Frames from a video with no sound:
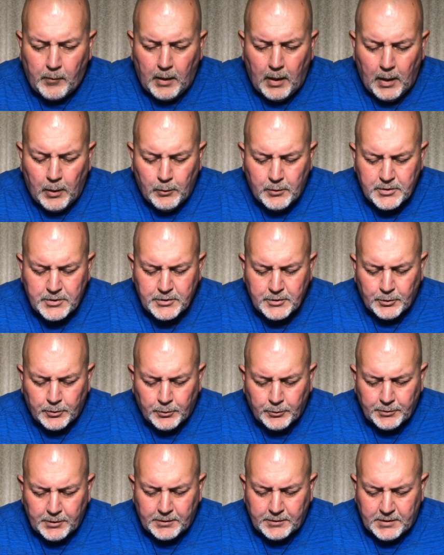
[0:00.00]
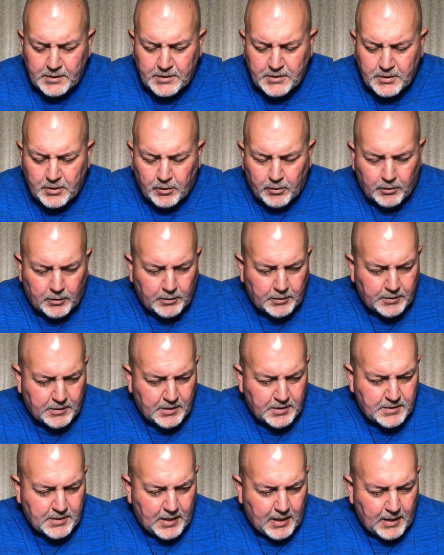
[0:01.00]
I was told that this car
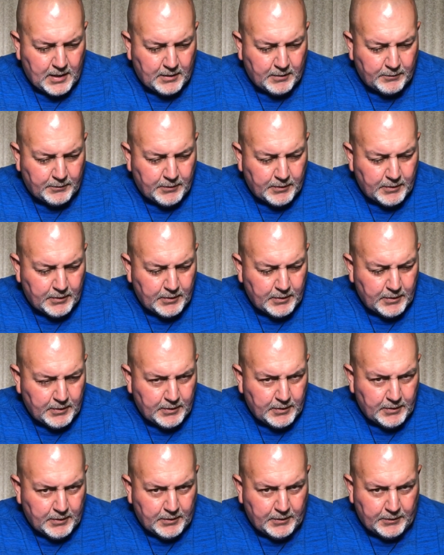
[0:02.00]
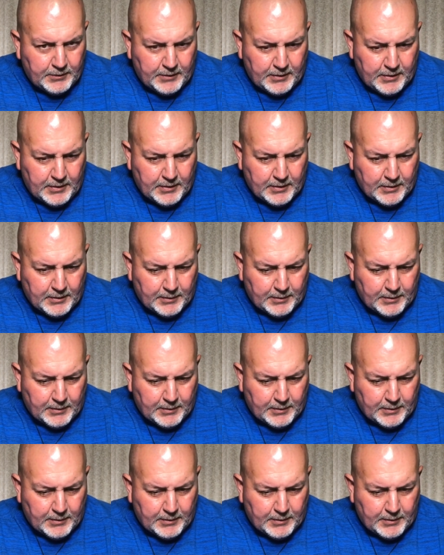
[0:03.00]
does have the,